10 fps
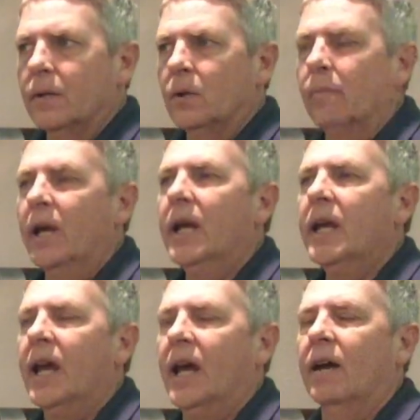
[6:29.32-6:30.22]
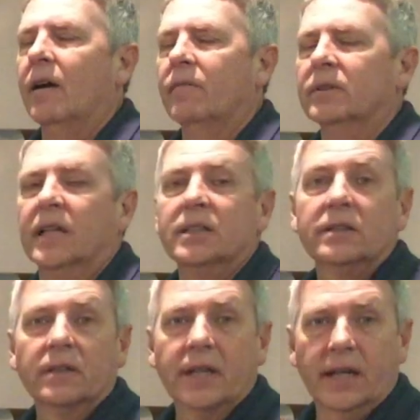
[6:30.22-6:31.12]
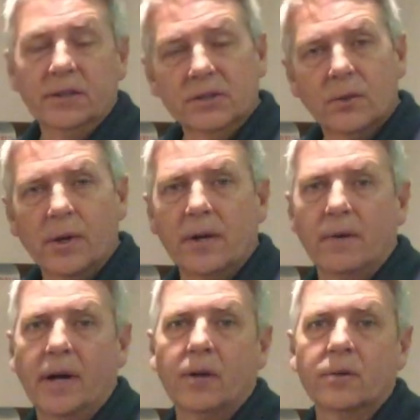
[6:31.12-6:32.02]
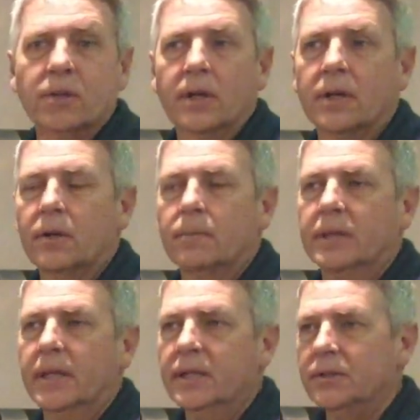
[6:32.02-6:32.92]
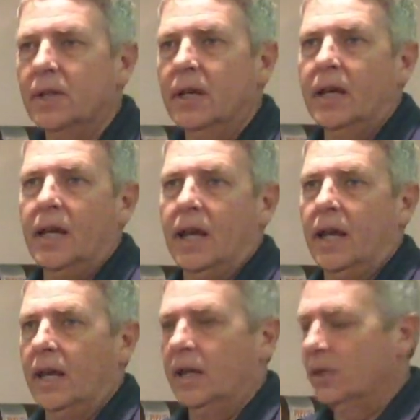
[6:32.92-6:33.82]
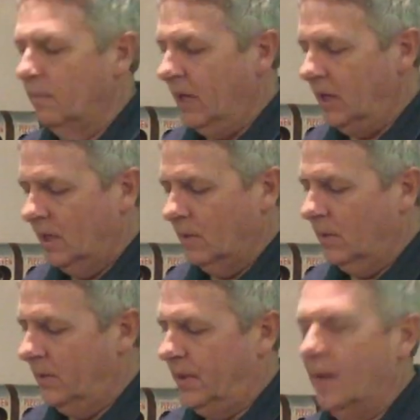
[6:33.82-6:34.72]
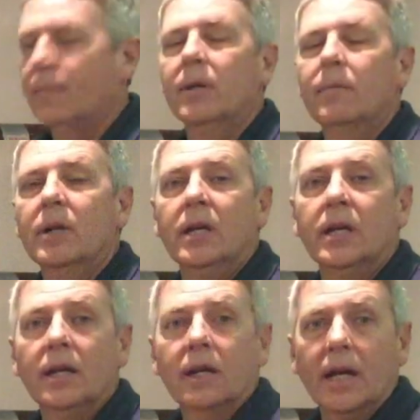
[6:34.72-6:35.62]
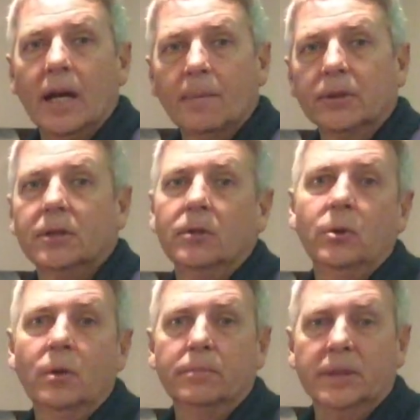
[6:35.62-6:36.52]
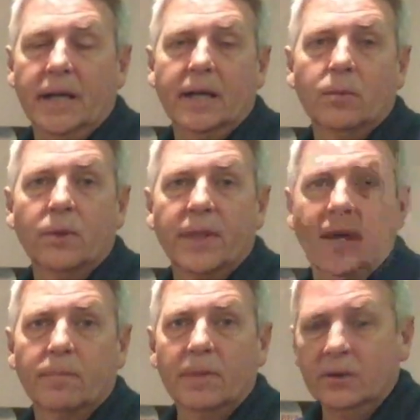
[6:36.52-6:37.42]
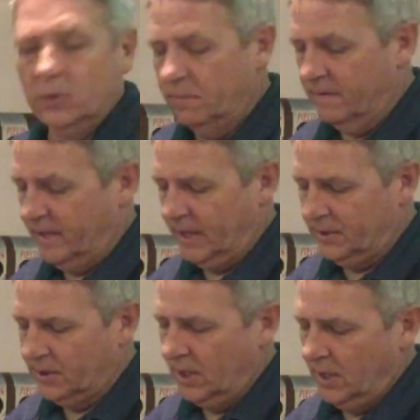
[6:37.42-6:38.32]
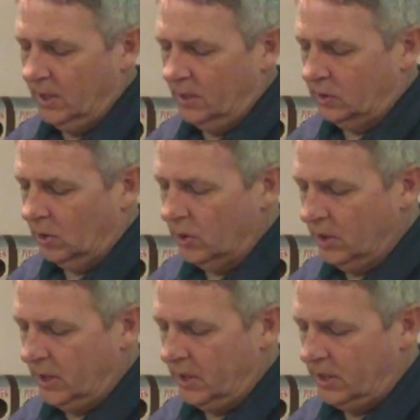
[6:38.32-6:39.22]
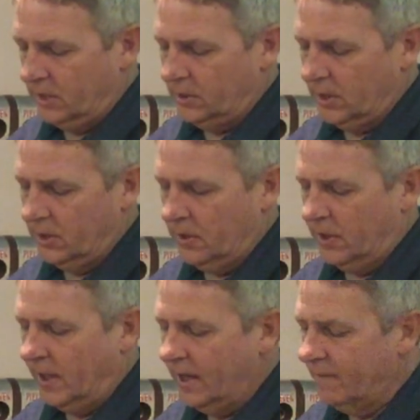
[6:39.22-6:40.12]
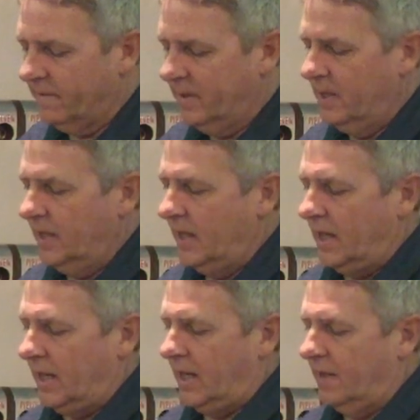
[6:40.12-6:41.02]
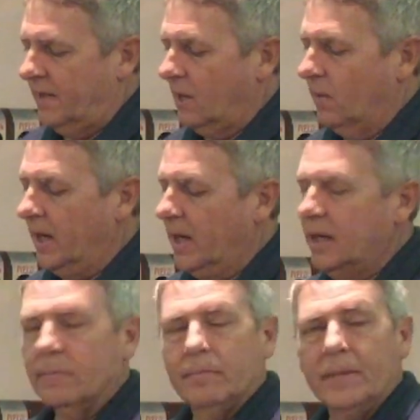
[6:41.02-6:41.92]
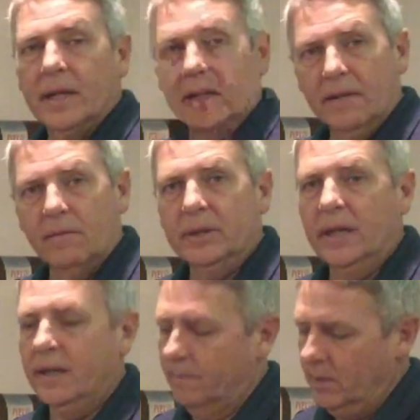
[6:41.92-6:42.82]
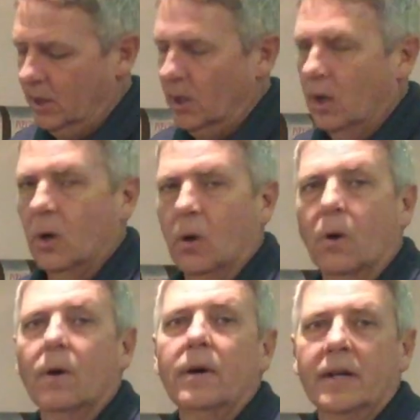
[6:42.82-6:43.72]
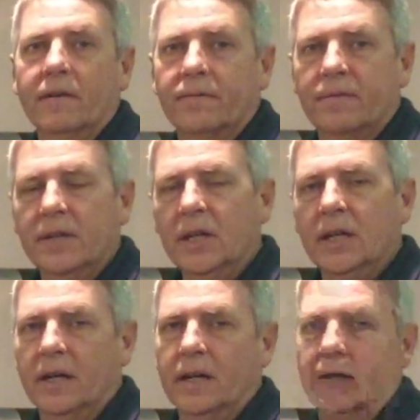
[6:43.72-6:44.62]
you may have lots of little kids running around your place, and you may not want them to be able to play it without being supervised. So you can just turn it off, and that way they can never play it. Or if the